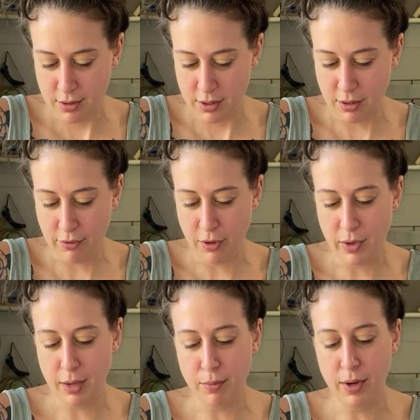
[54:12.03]
So hopefully we
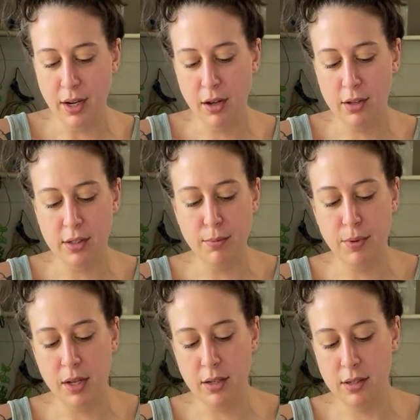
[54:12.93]
can bring y'all some
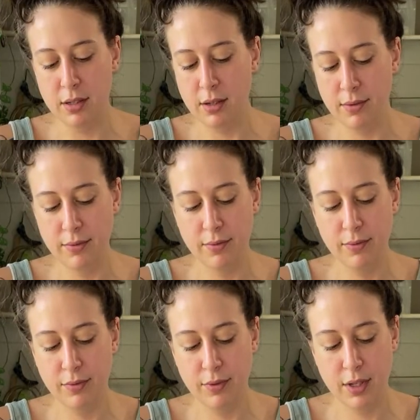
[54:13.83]
peace
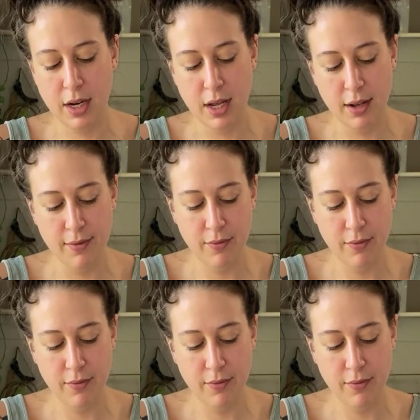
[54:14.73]
today.